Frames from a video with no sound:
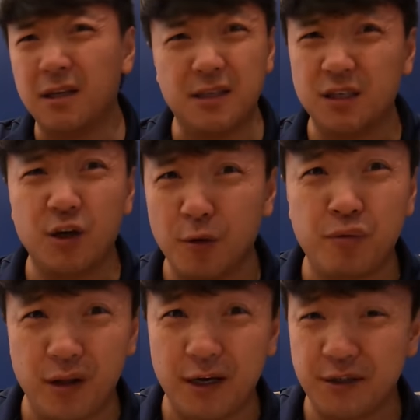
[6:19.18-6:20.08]
This is a
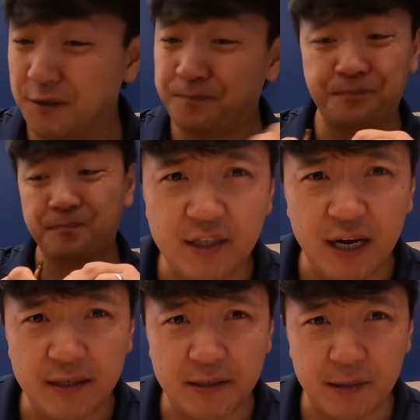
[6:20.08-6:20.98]
good place.
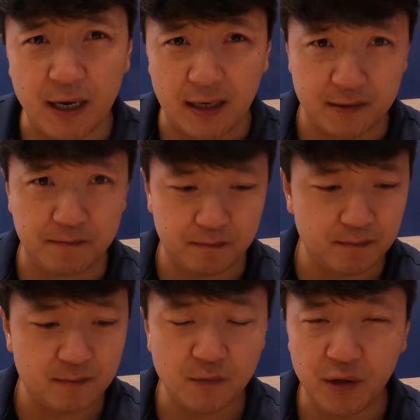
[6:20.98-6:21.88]
Any chance you guys
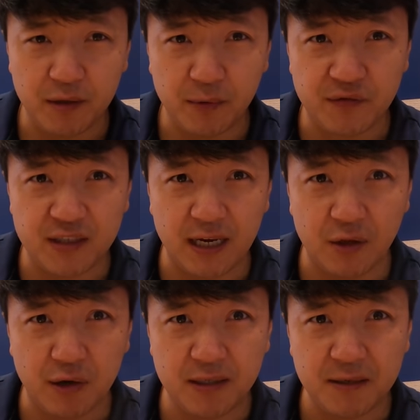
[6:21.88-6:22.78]
willing to move to
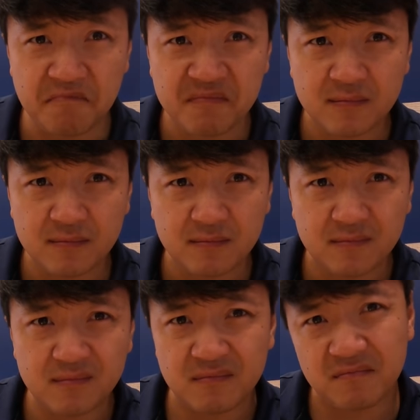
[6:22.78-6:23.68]
St. Louis?
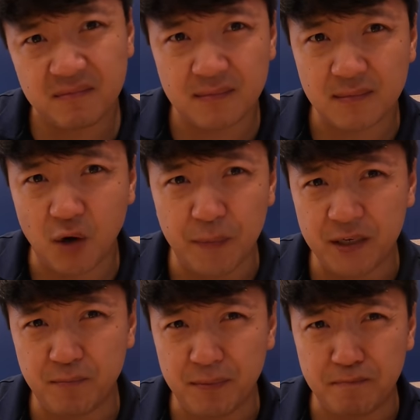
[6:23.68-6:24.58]

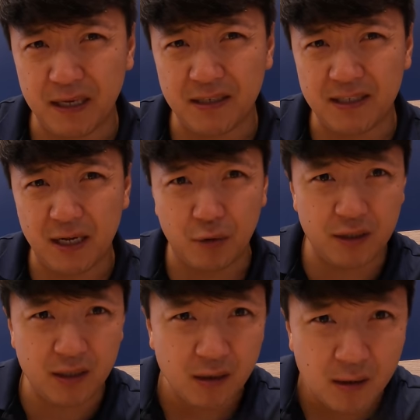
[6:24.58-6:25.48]
Open a place in
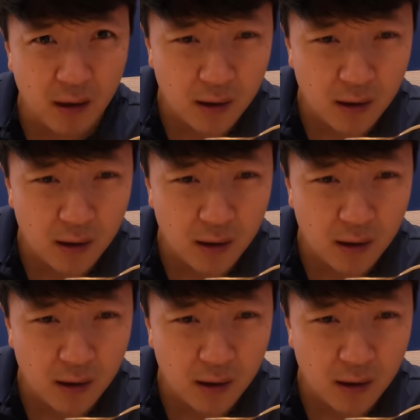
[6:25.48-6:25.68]
St. Louis?